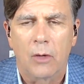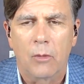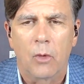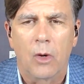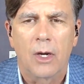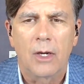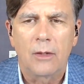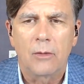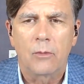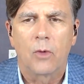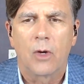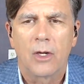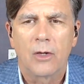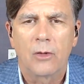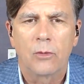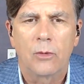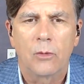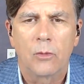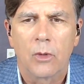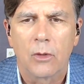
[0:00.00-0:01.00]
Why
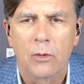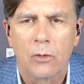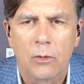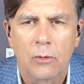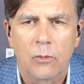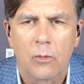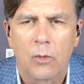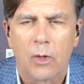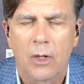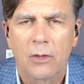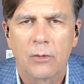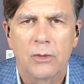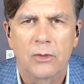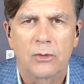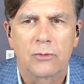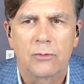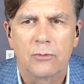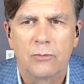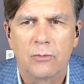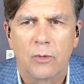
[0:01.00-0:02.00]
are we
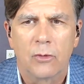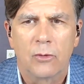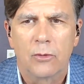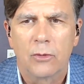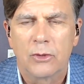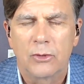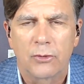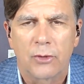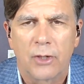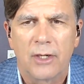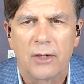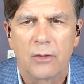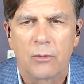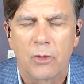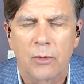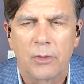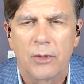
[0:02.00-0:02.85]
who are we training? What are